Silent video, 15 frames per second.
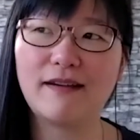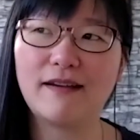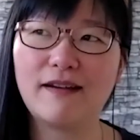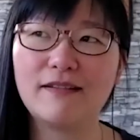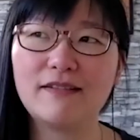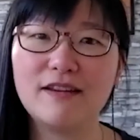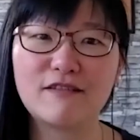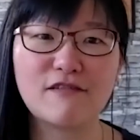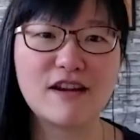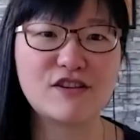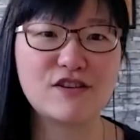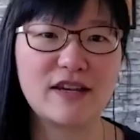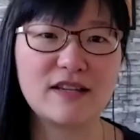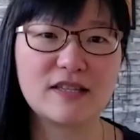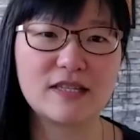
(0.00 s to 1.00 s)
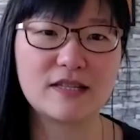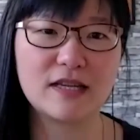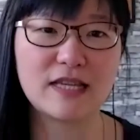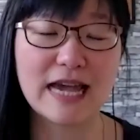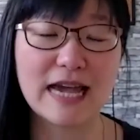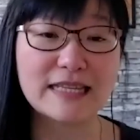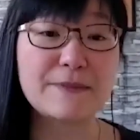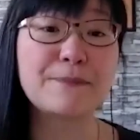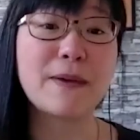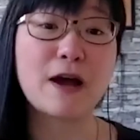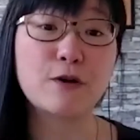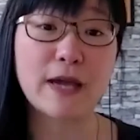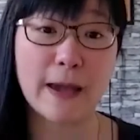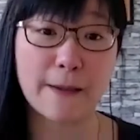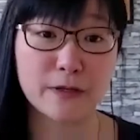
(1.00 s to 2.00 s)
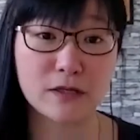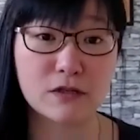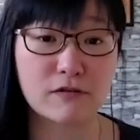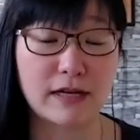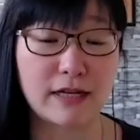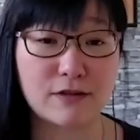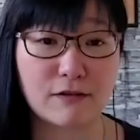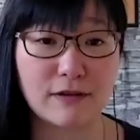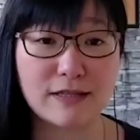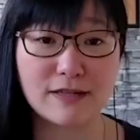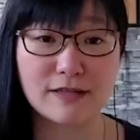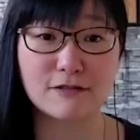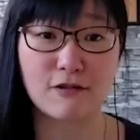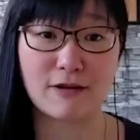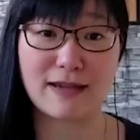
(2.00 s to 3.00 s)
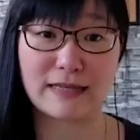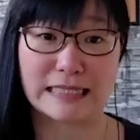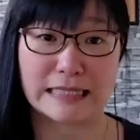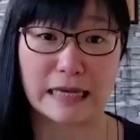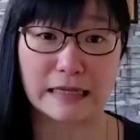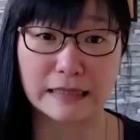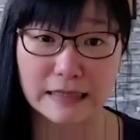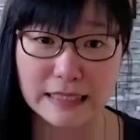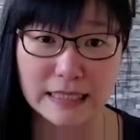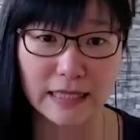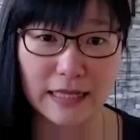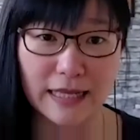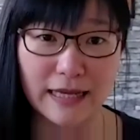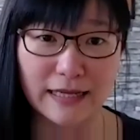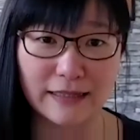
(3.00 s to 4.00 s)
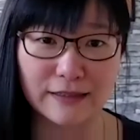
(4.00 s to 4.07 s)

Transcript: undergraduate study, I did biochemistry, so it is not exactly